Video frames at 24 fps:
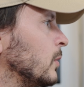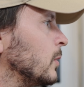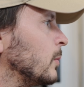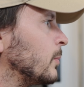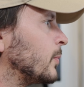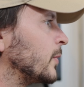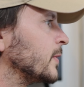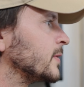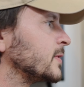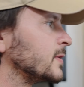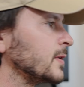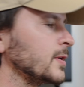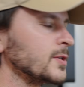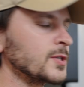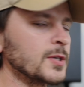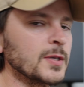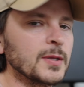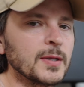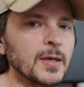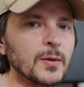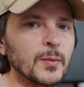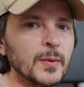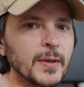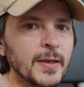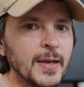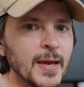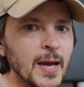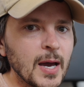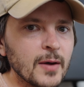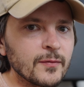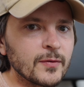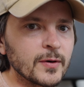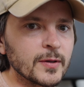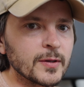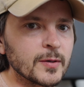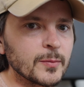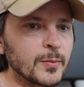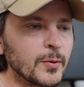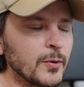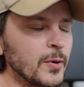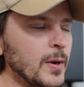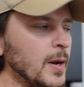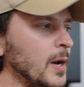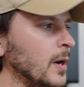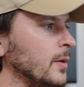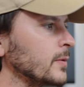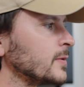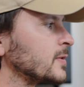precision that we have on the
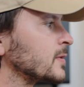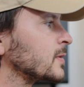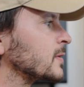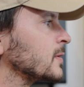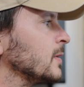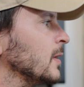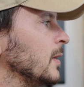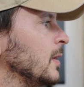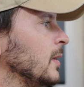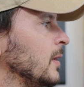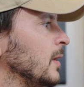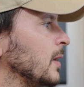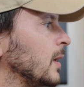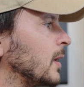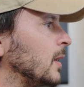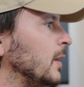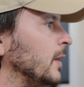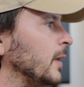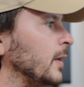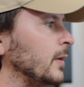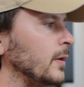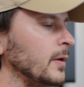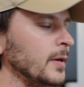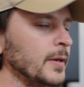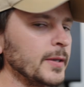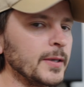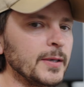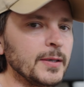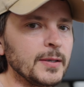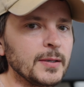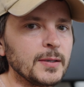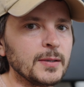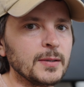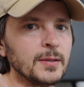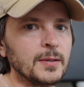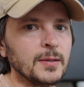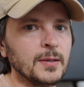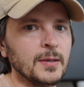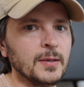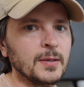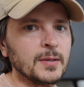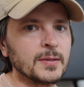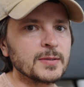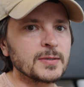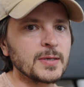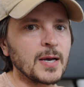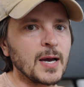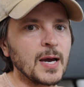Brewhouse. Clarity,
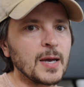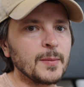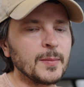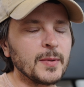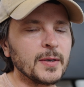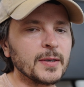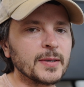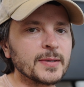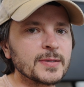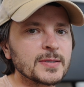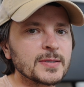timing,